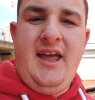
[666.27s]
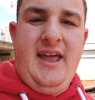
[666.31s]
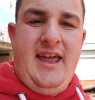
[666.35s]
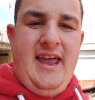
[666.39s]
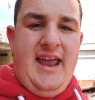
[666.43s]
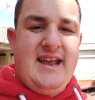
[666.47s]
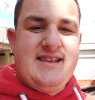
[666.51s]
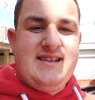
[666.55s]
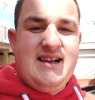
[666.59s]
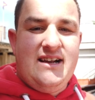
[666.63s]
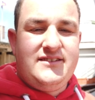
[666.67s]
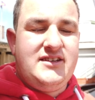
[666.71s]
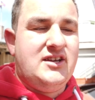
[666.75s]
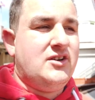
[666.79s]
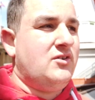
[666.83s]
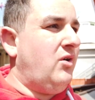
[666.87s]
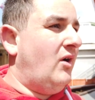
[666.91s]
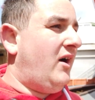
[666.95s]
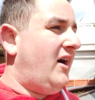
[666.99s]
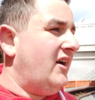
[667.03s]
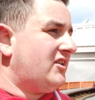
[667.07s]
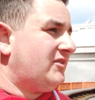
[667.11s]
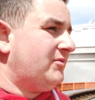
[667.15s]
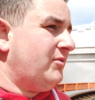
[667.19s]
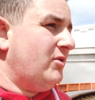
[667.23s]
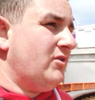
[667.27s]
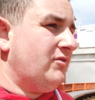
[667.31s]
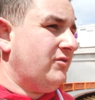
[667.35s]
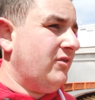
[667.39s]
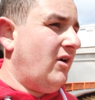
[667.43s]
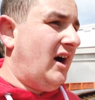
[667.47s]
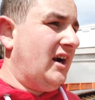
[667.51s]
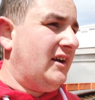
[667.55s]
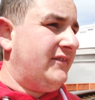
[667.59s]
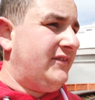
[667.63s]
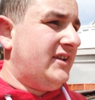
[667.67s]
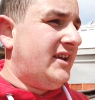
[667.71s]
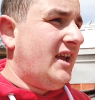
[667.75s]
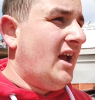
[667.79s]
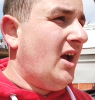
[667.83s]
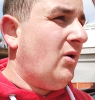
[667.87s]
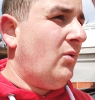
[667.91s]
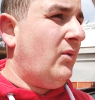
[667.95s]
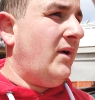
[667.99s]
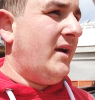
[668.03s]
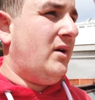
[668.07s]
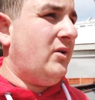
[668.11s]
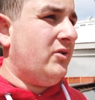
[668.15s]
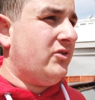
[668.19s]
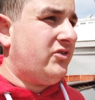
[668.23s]
It is actually quite a smooth ride. If you get a
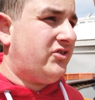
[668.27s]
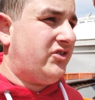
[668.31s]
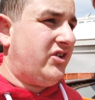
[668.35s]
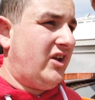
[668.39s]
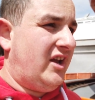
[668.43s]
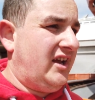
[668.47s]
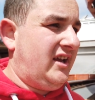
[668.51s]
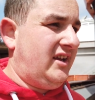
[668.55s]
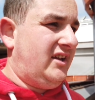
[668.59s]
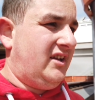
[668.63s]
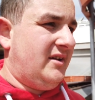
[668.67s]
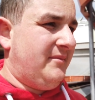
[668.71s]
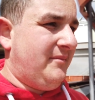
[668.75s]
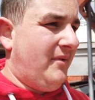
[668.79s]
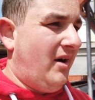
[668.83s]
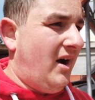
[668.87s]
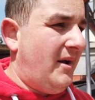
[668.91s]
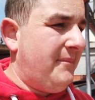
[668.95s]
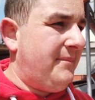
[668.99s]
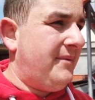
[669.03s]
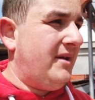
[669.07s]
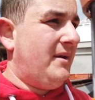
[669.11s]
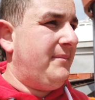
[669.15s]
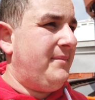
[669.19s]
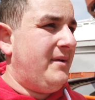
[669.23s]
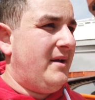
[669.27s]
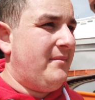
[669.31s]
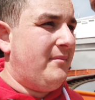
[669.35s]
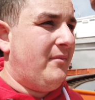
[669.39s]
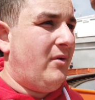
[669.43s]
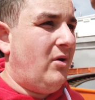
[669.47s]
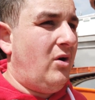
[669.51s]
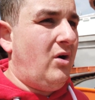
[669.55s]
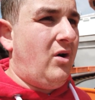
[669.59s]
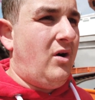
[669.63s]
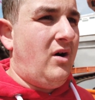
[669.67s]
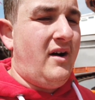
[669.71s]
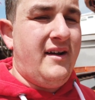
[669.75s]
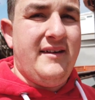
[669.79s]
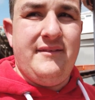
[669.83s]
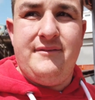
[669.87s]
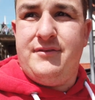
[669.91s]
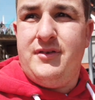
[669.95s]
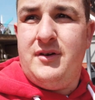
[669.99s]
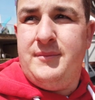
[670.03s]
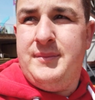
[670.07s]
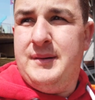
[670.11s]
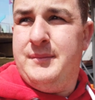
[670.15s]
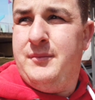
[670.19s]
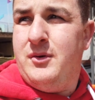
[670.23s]
wheel seat, you might be a bit more in
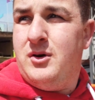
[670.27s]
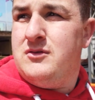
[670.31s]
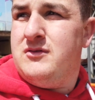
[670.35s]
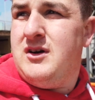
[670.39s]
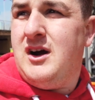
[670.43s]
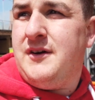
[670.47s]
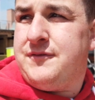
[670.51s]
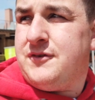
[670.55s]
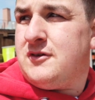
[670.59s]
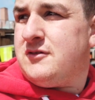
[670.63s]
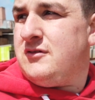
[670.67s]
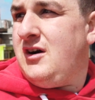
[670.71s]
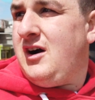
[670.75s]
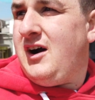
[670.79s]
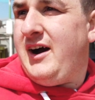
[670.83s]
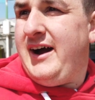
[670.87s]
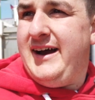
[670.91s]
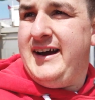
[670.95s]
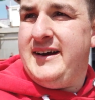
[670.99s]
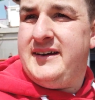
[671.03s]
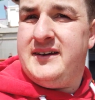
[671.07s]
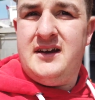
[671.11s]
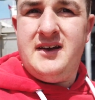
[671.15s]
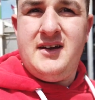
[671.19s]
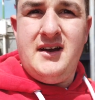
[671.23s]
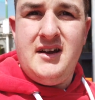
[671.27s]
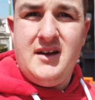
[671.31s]
for a bit more rougher ride.